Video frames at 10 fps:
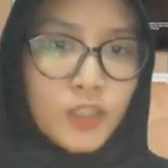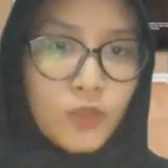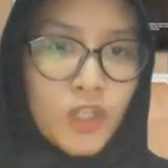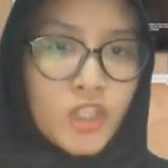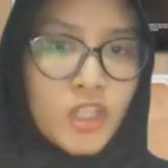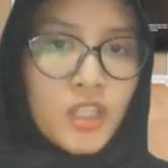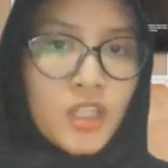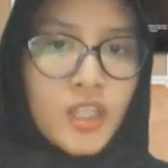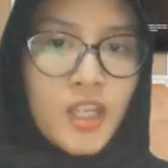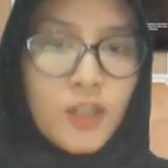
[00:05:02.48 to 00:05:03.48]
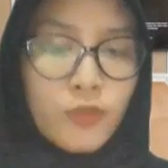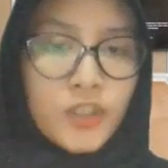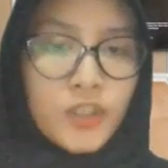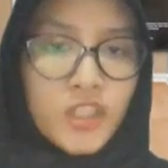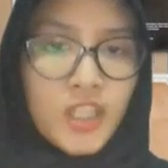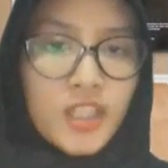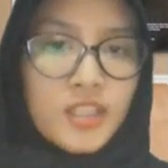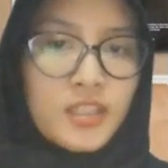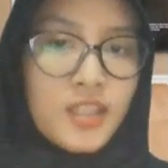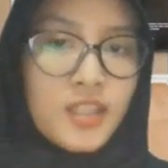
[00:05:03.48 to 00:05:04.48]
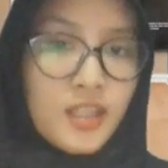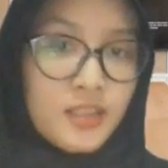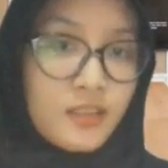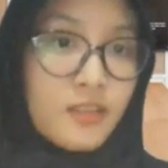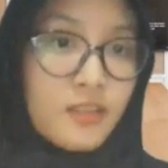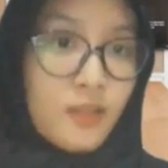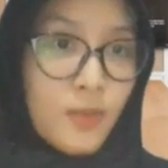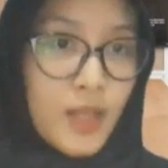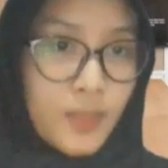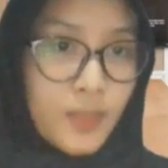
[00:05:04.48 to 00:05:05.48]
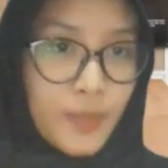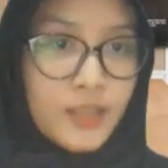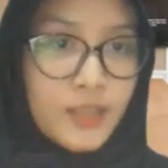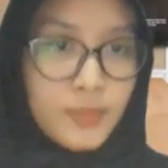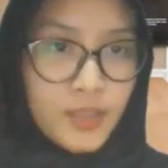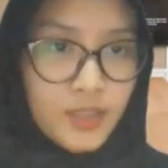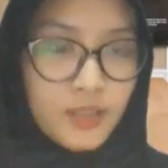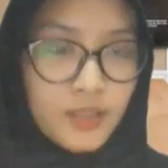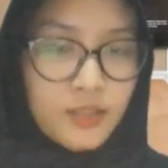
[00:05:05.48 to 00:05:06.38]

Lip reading: on the situation, which is this global pandemic.